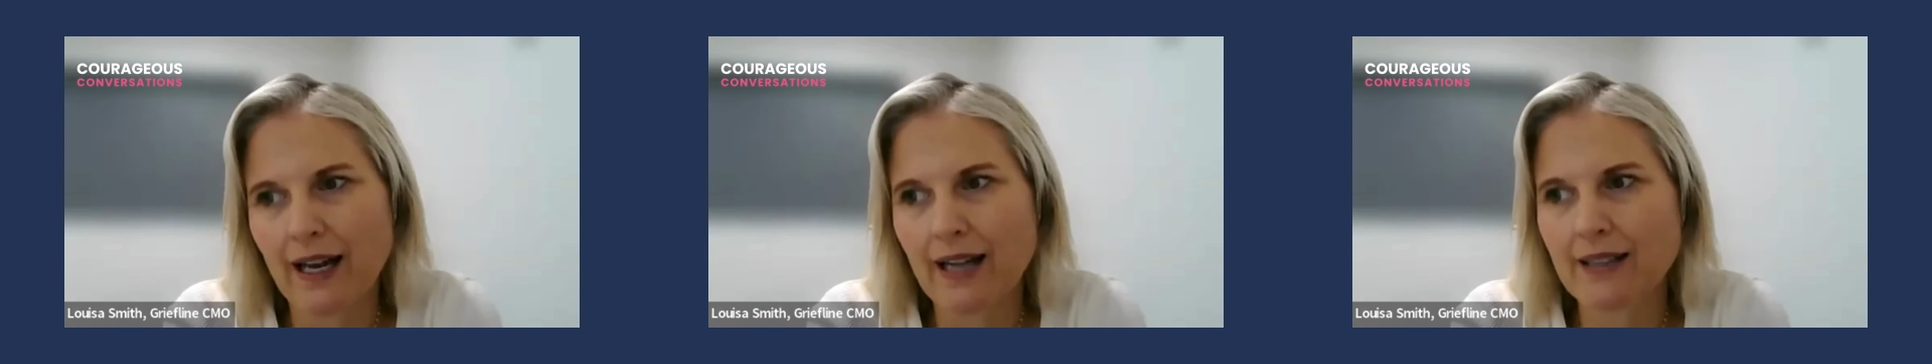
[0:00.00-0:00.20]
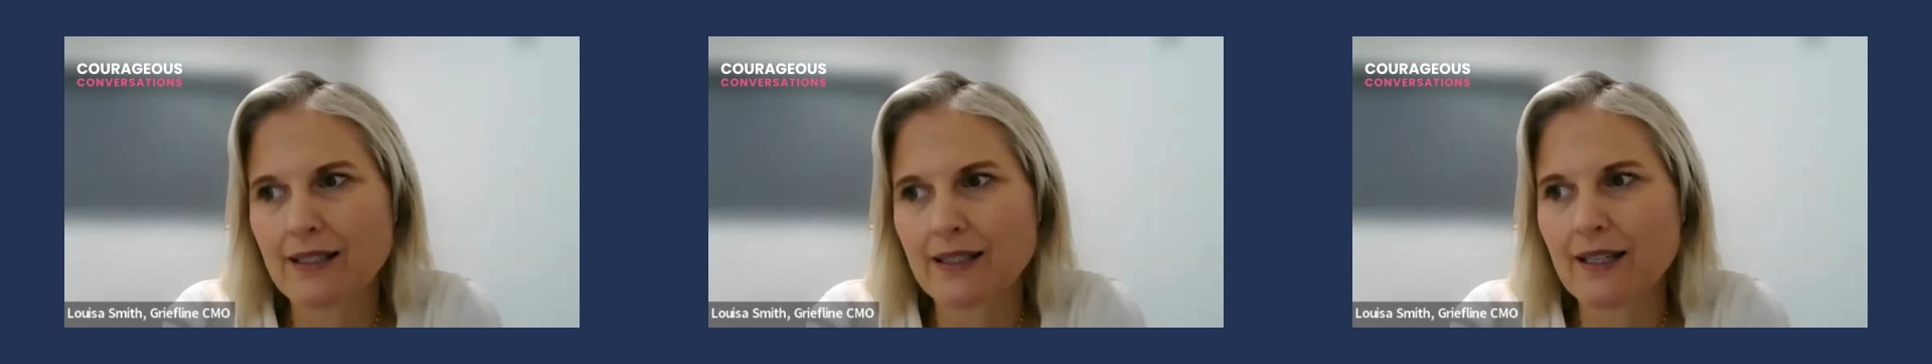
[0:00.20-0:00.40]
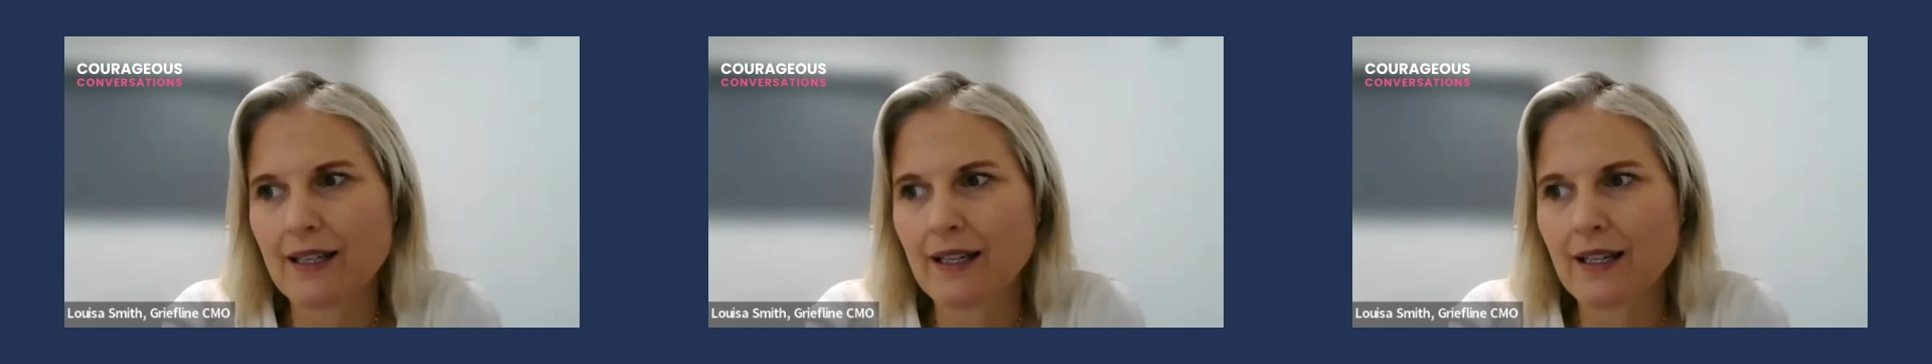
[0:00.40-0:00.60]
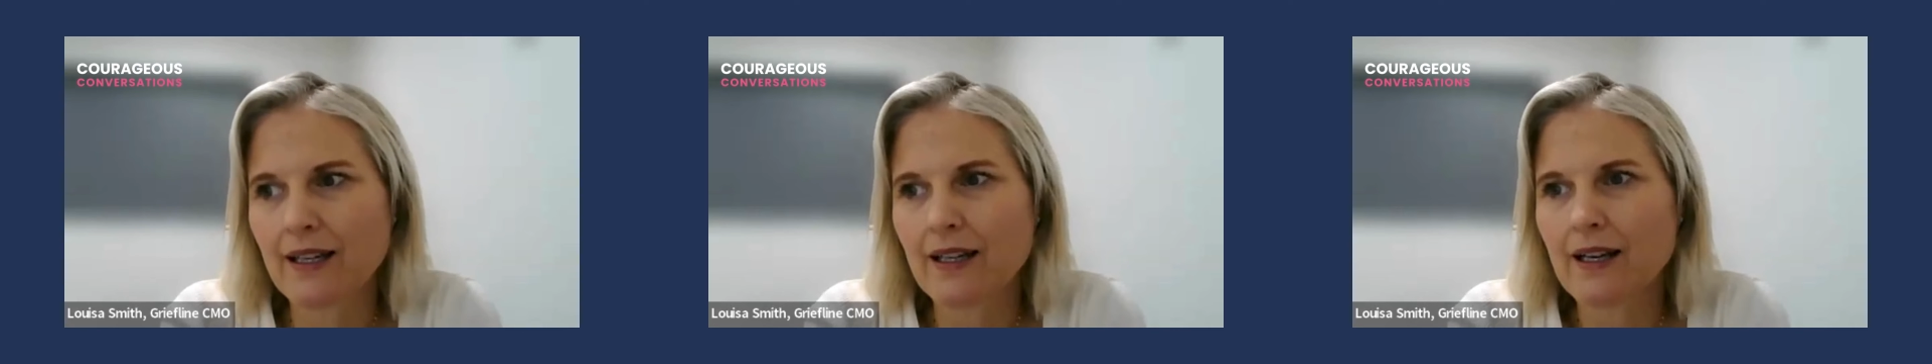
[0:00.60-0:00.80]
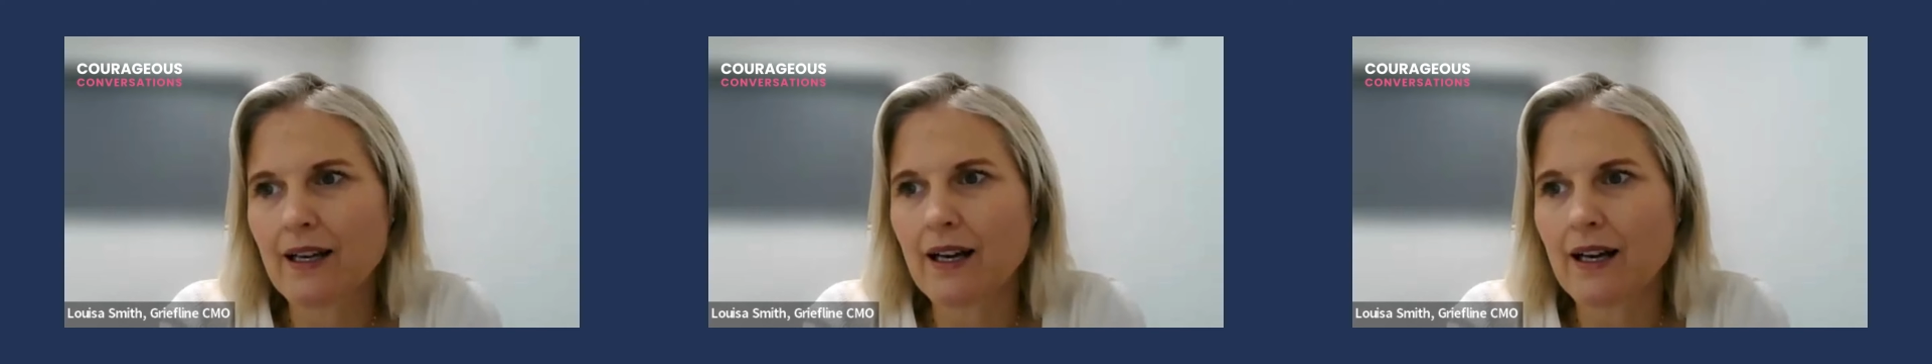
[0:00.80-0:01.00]
and
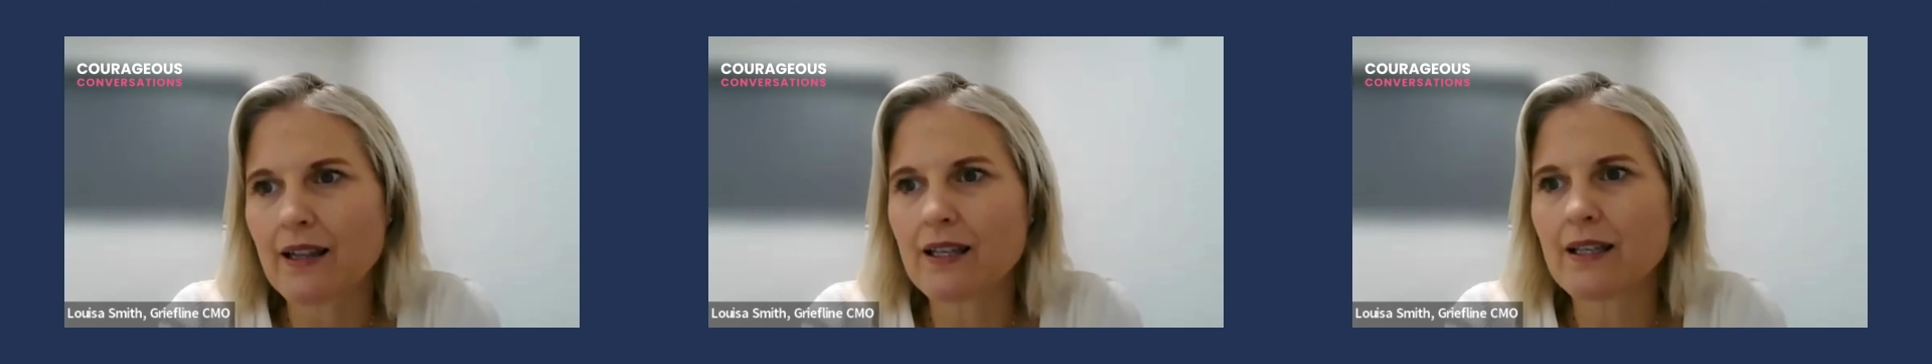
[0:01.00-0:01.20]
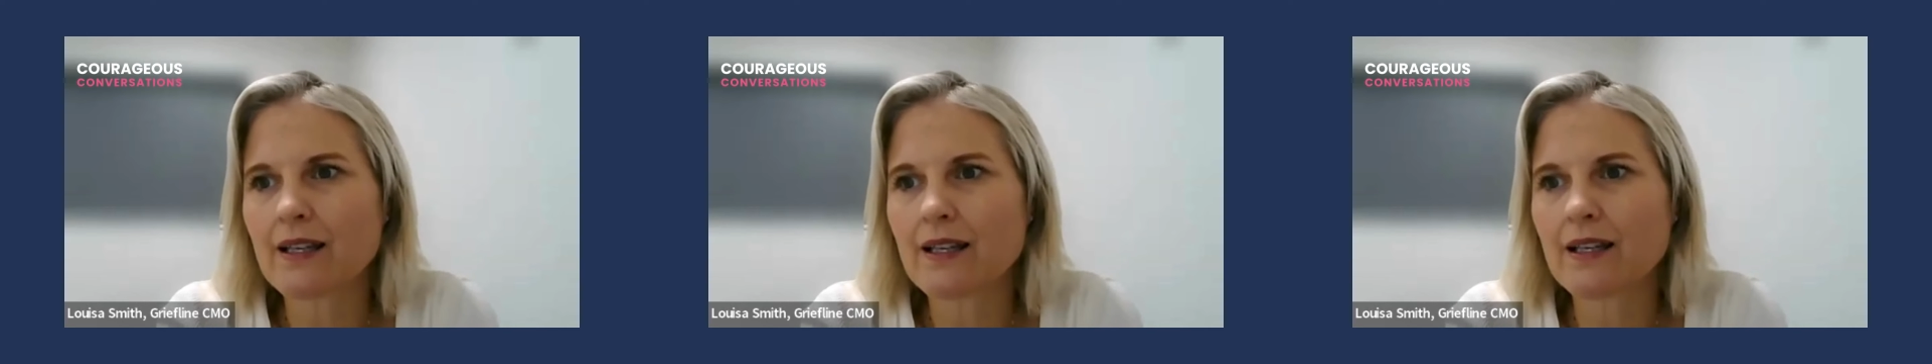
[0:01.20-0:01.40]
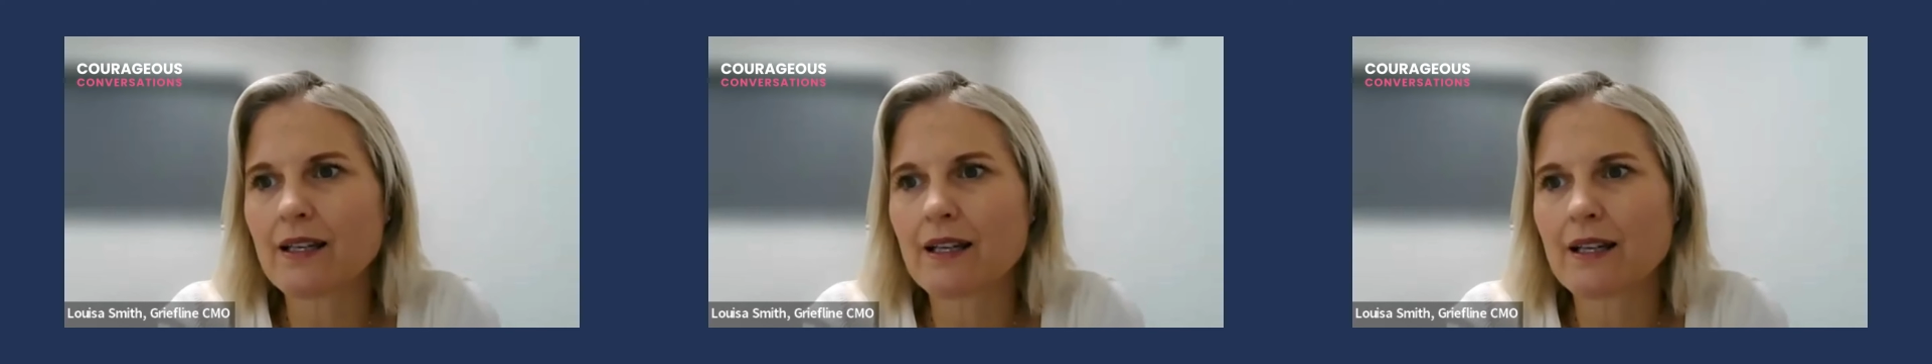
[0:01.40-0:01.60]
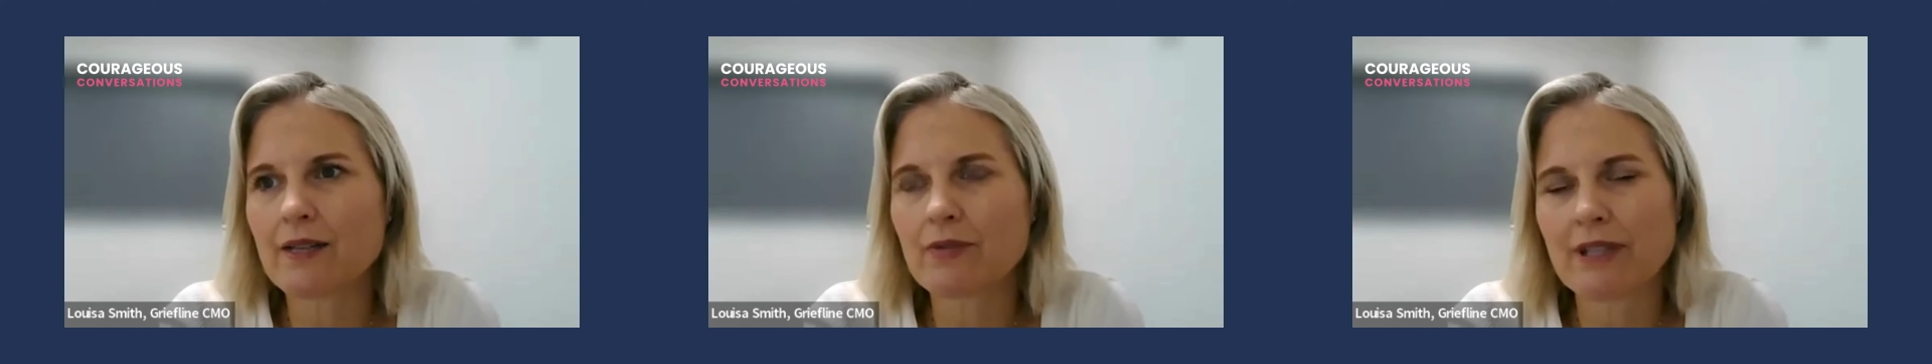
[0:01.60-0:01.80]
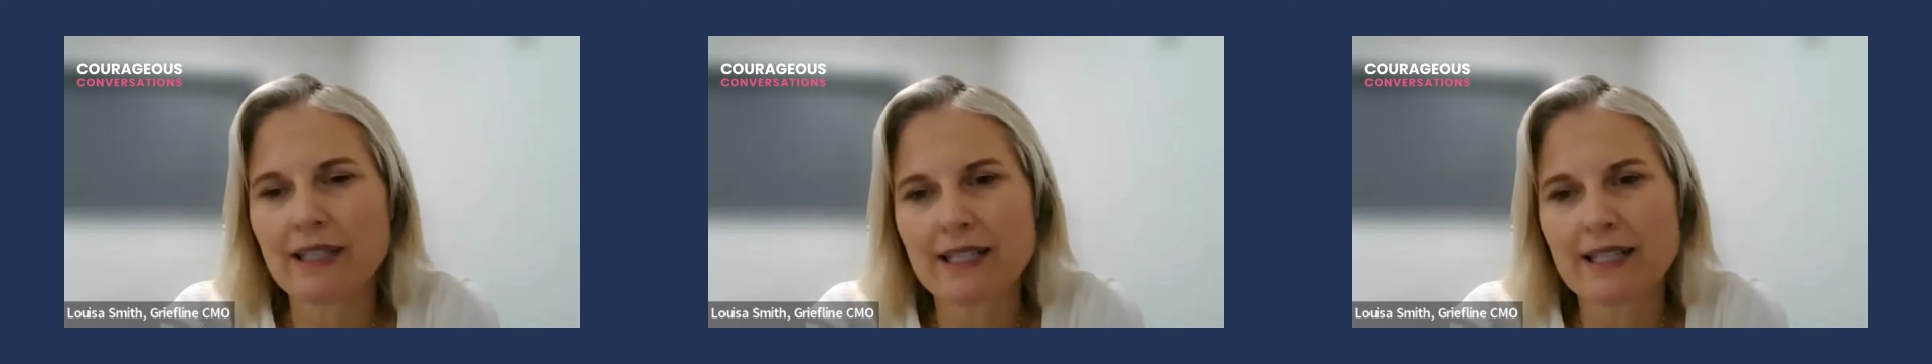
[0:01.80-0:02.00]
I think it
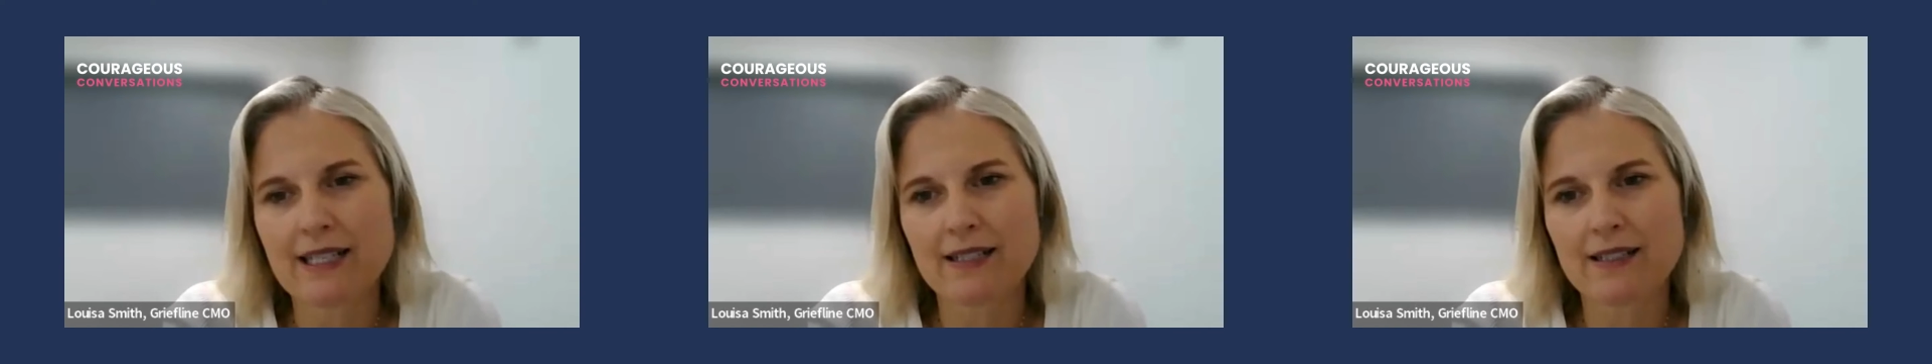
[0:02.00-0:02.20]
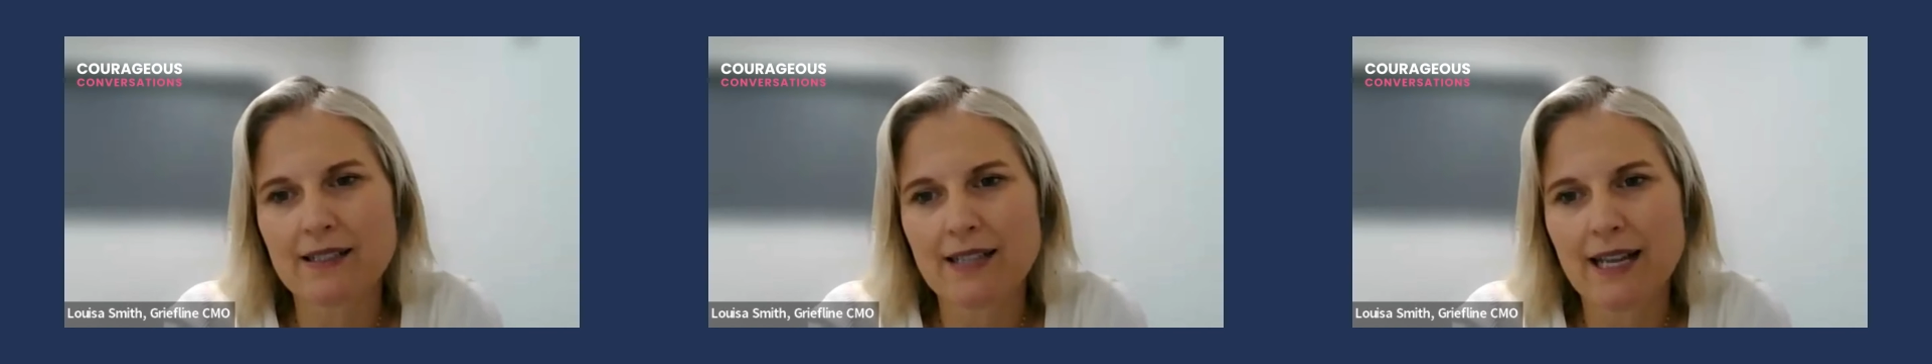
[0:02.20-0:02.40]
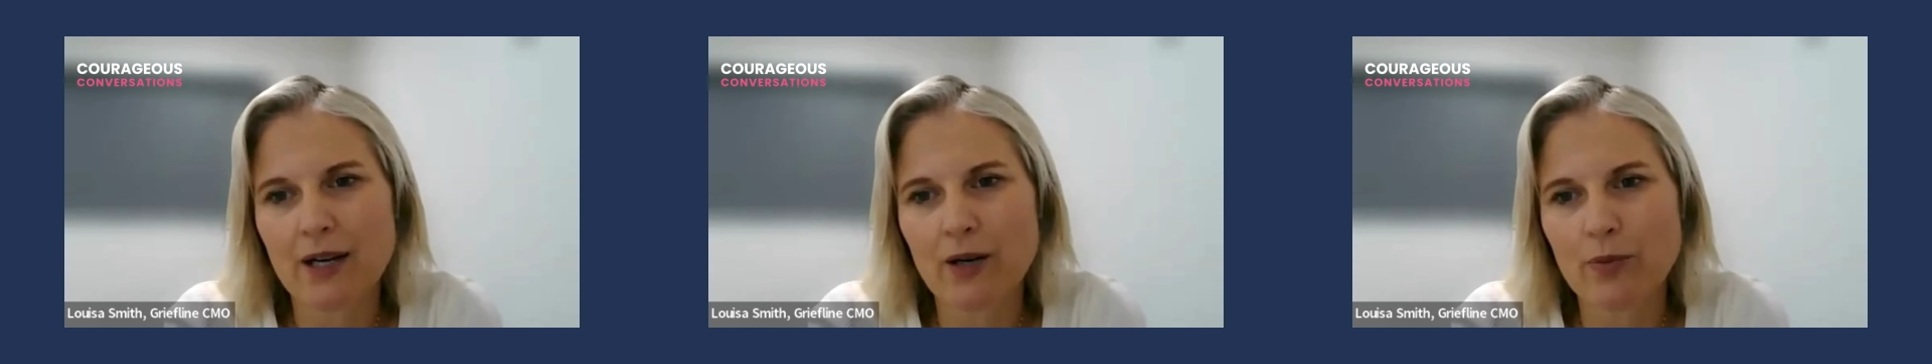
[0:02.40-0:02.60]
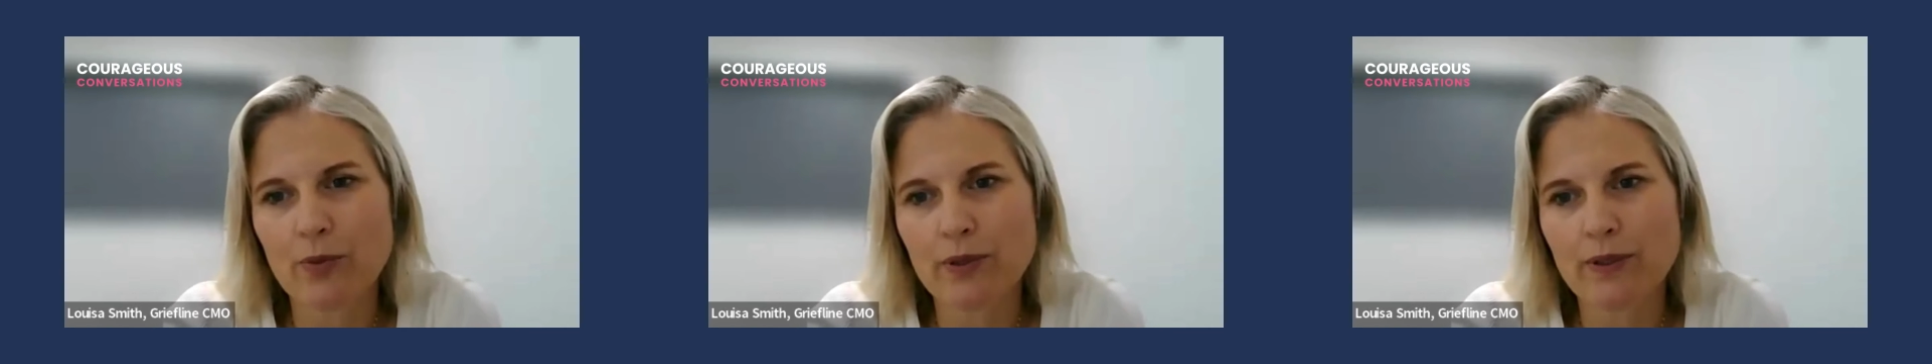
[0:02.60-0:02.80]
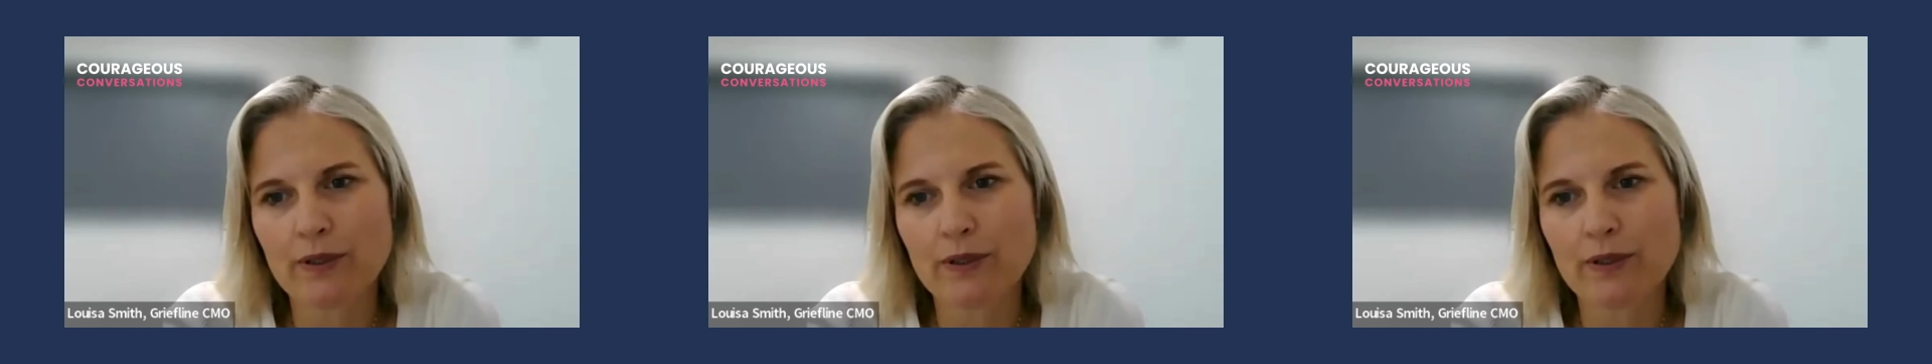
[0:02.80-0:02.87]
really does help